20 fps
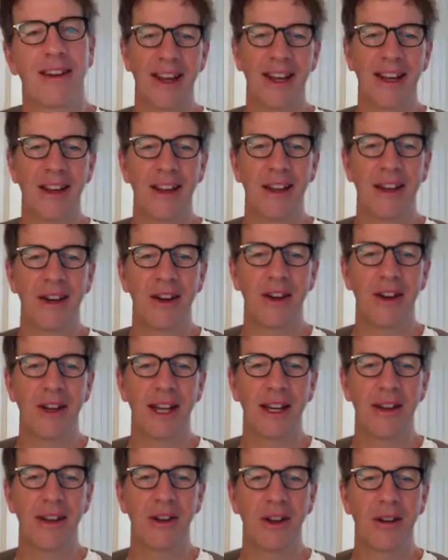in
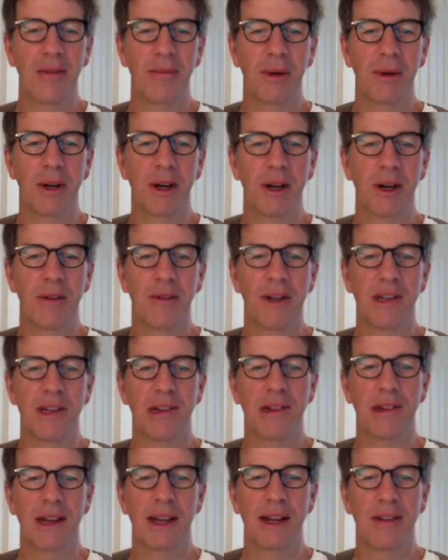Holland Park,
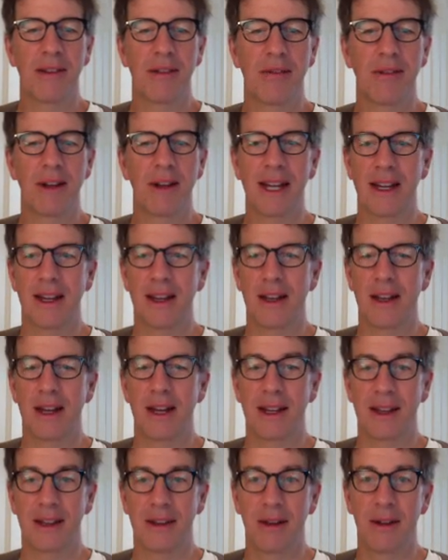which sounds great,
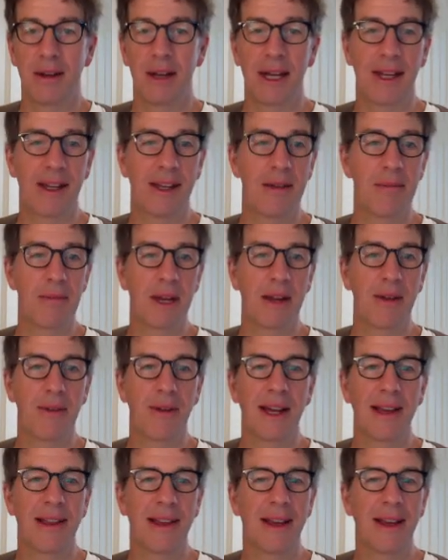and in many
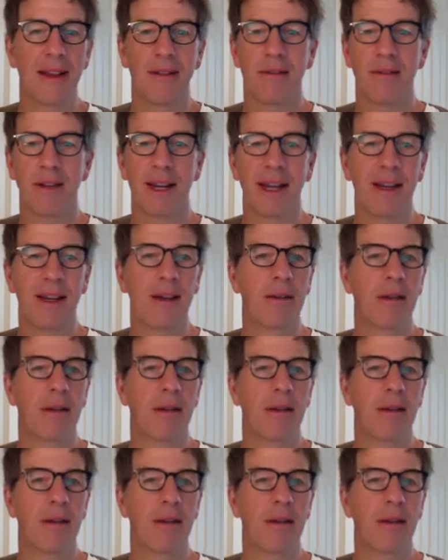ways is great.